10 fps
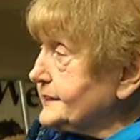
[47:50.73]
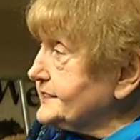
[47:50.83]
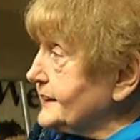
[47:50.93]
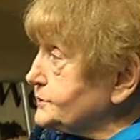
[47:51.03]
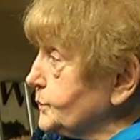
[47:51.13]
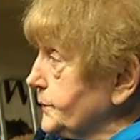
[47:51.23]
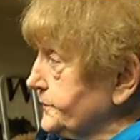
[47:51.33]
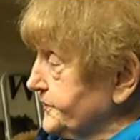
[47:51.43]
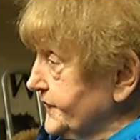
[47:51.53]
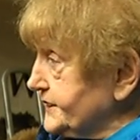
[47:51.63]
that we
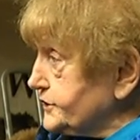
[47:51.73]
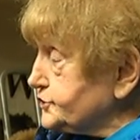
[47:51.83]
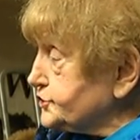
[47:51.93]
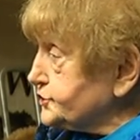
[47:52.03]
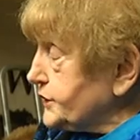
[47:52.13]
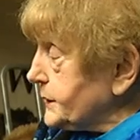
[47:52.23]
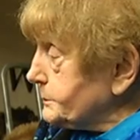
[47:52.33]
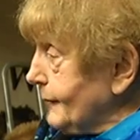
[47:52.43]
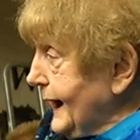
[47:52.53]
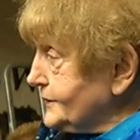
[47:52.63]
finished
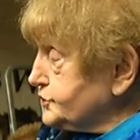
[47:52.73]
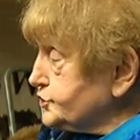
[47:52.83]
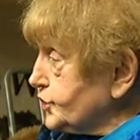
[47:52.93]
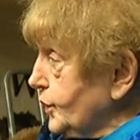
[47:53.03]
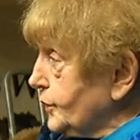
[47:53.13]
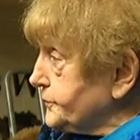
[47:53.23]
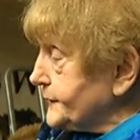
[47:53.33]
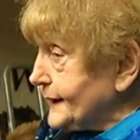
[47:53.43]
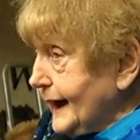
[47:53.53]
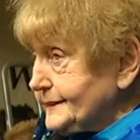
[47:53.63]
in March of
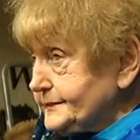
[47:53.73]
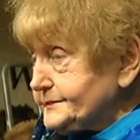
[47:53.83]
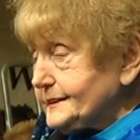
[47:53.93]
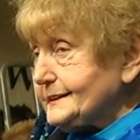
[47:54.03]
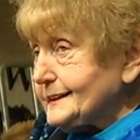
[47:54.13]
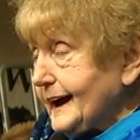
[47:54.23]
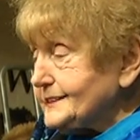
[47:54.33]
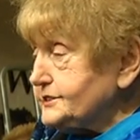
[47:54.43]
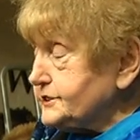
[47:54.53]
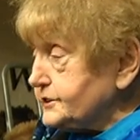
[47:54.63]

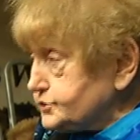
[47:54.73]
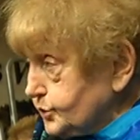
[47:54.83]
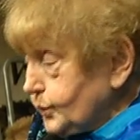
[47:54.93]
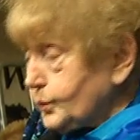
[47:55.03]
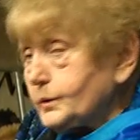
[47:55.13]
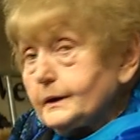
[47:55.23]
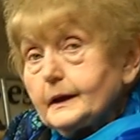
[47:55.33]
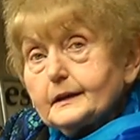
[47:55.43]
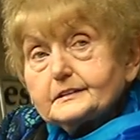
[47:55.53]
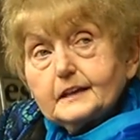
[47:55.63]
1992,
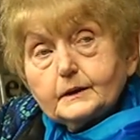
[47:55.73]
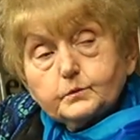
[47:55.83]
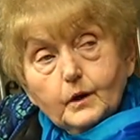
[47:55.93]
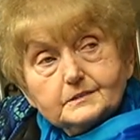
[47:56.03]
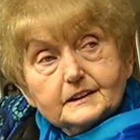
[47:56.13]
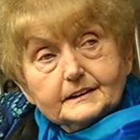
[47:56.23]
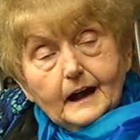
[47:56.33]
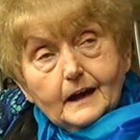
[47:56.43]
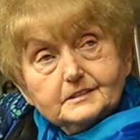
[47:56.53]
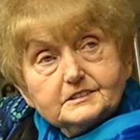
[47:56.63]
there was a
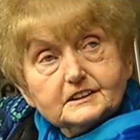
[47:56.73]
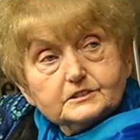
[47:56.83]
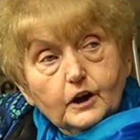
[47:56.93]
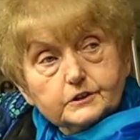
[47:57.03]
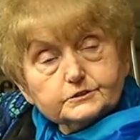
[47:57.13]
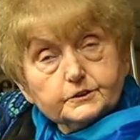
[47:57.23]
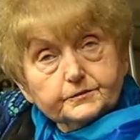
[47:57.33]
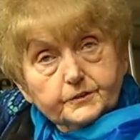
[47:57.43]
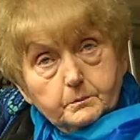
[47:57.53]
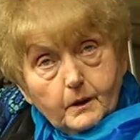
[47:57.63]
Nazi
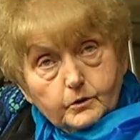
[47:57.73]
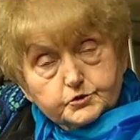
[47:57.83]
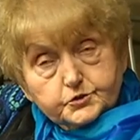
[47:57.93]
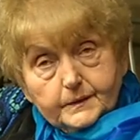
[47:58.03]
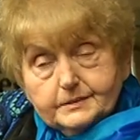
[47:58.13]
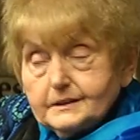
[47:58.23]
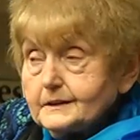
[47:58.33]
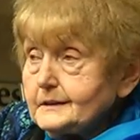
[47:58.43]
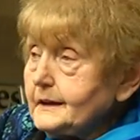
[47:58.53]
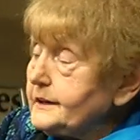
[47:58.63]
doctor from Auschwitz.
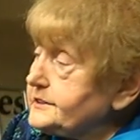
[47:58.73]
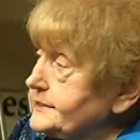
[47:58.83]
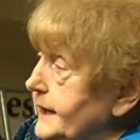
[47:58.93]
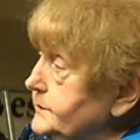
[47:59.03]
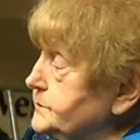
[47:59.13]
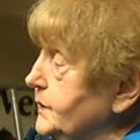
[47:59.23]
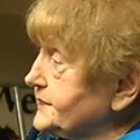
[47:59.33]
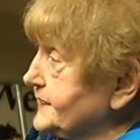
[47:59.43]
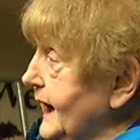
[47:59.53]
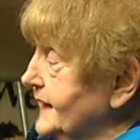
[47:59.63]
His name
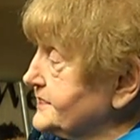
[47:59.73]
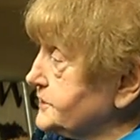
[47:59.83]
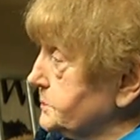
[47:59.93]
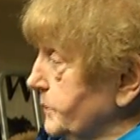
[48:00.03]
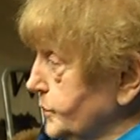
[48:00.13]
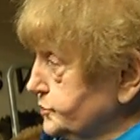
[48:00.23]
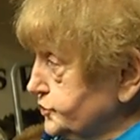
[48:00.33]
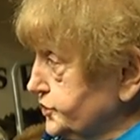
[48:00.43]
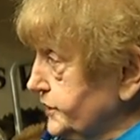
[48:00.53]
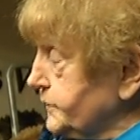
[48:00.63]
was Hans
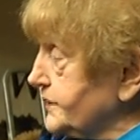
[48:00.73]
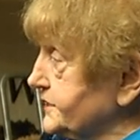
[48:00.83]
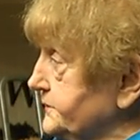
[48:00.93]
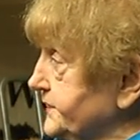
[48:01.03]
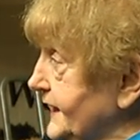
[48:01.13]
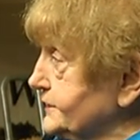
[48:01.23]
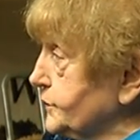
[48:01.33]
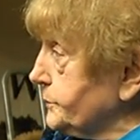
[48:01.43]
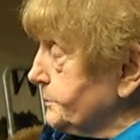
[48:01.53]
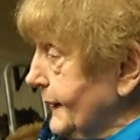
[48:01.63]
Munch. He was a friend
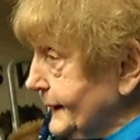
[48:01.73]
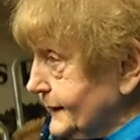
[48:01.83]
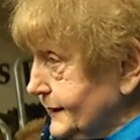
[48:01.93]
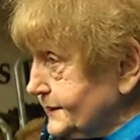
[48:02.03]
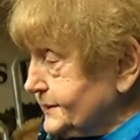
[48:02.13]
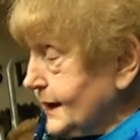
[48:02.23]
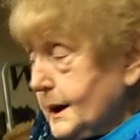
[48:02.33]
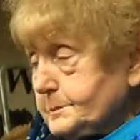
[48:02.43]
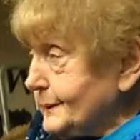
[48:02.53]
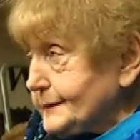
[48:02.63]
of Mengele's,
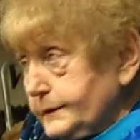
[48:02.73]
but